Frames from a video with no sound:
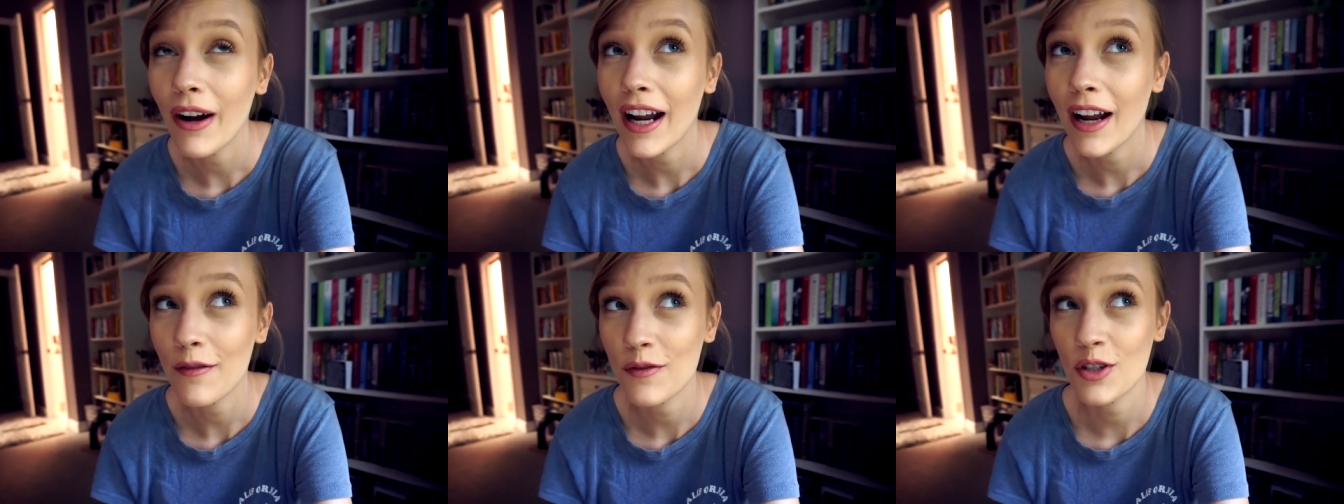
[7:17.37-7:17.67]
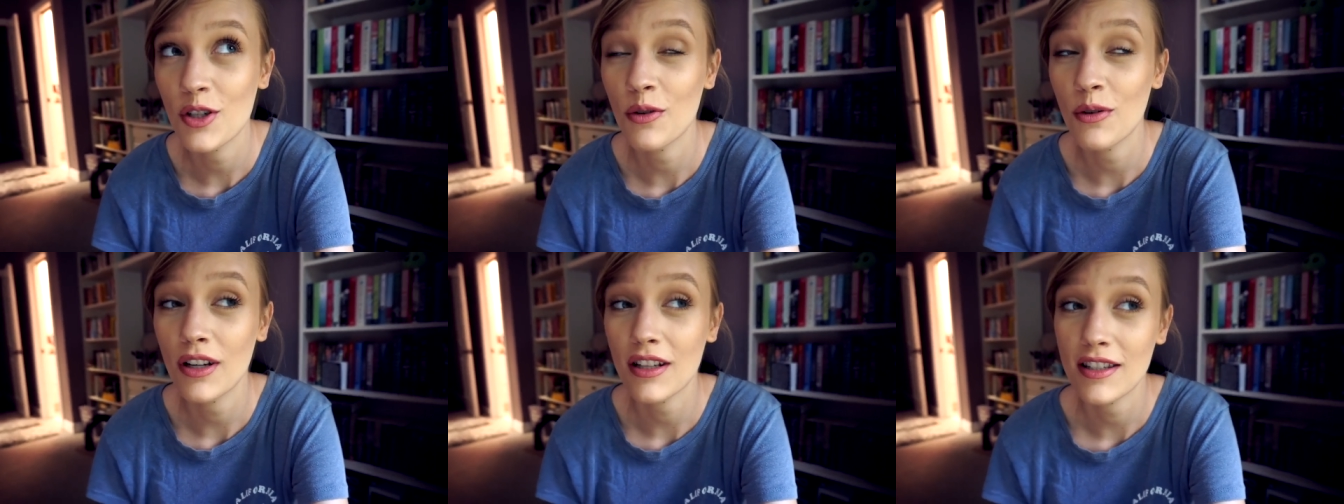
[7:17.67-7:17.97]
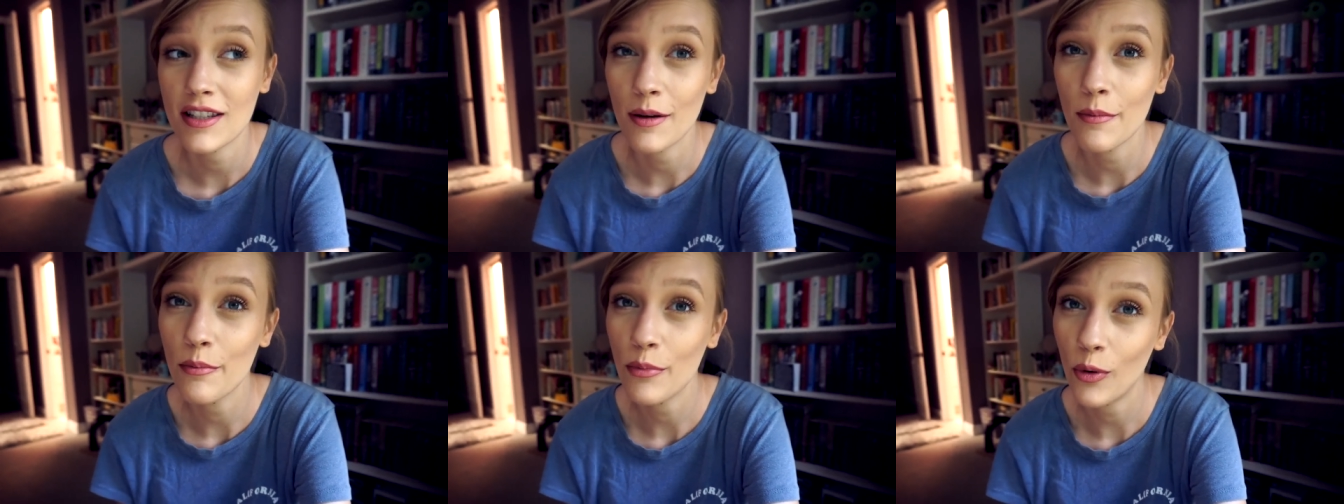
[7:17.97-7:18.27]
I have to do it
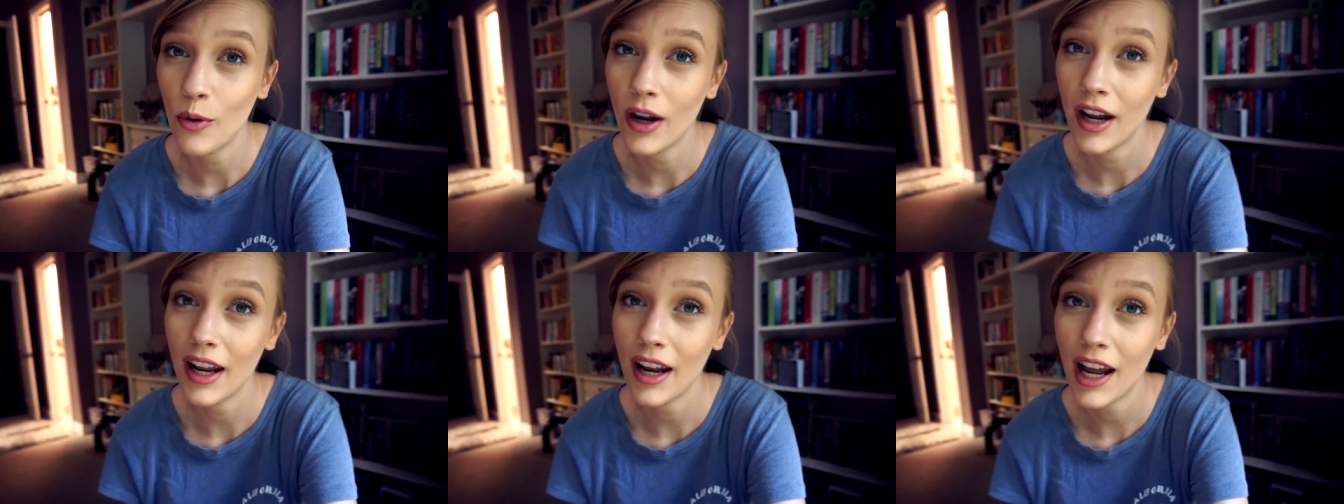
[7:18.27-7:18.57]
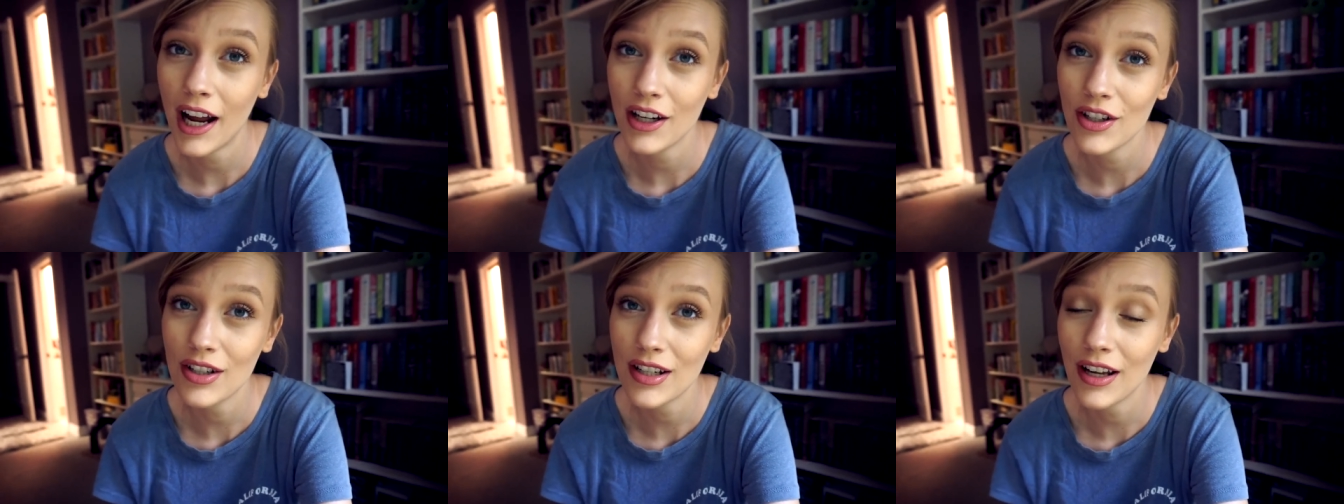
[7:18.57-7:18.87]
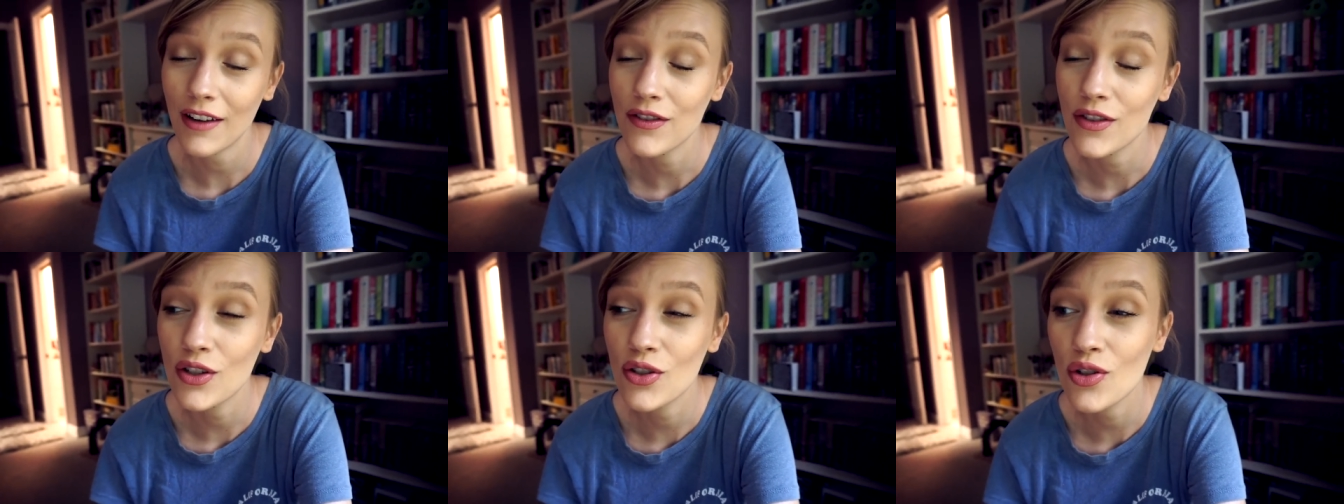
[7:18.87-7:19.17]
at some point. I just
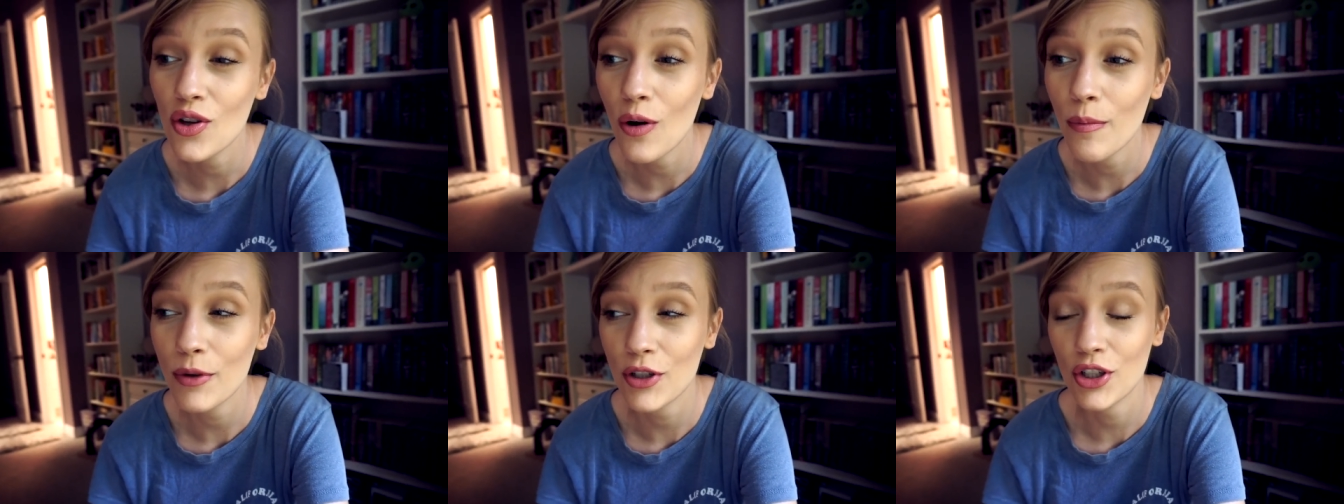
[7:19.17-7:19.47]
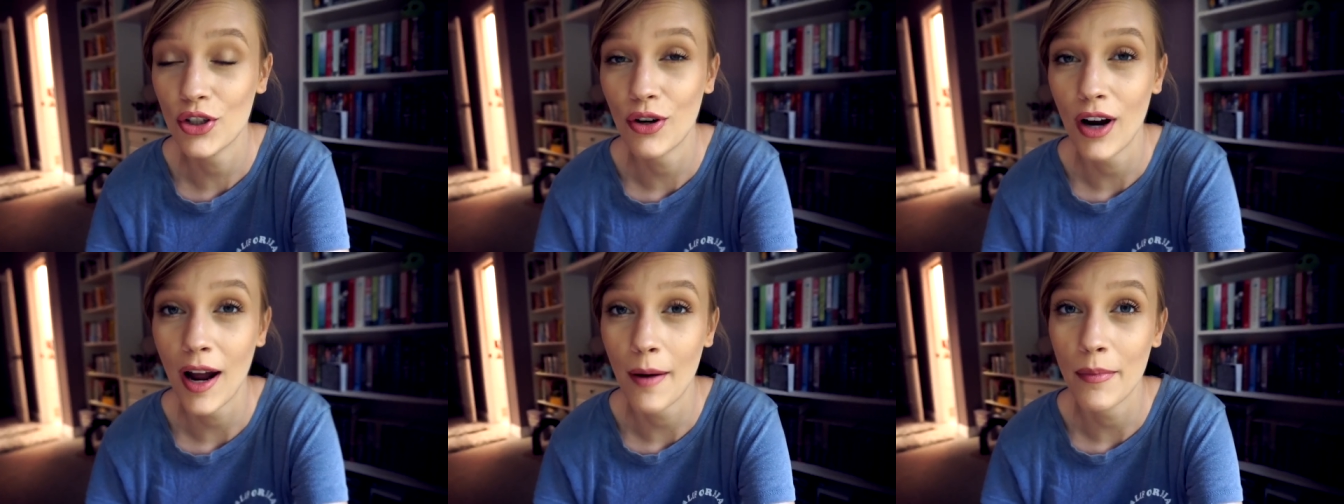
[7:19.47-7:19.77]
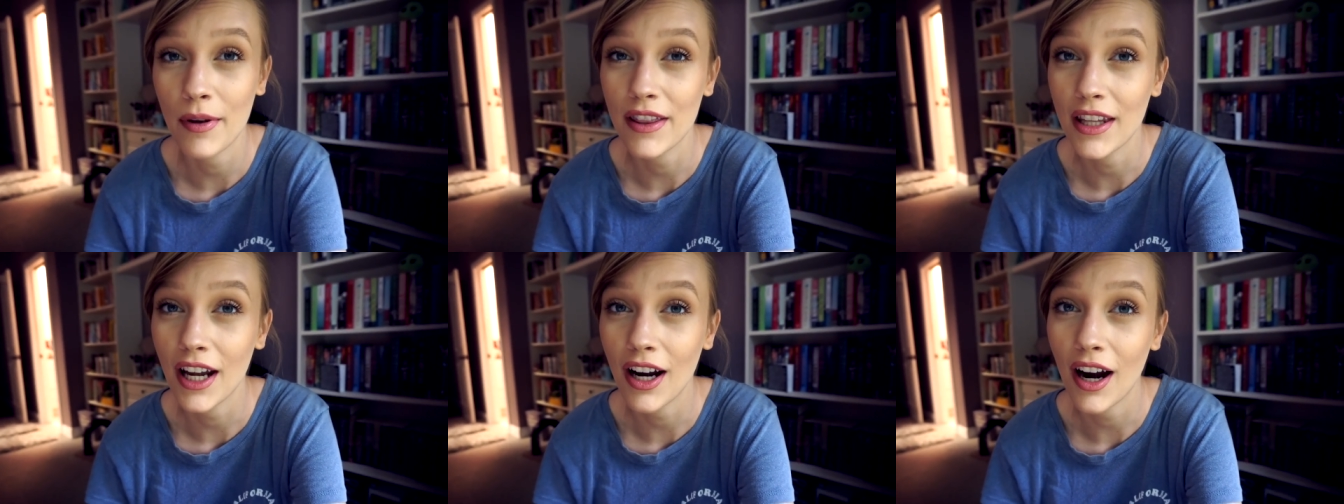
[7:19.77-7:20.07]
have so much
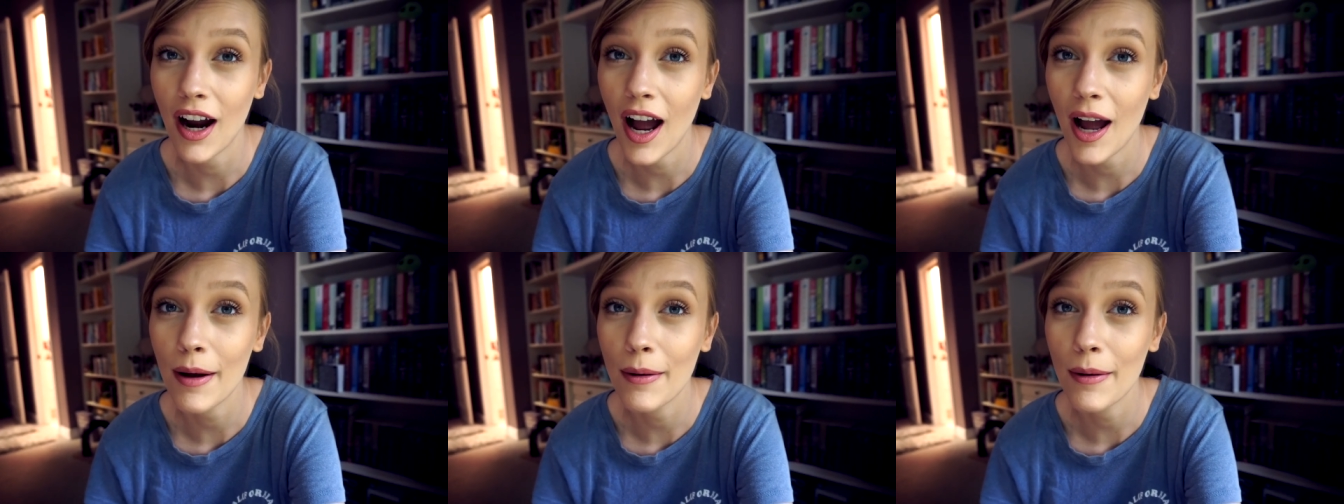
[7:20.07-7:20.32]
crap in there.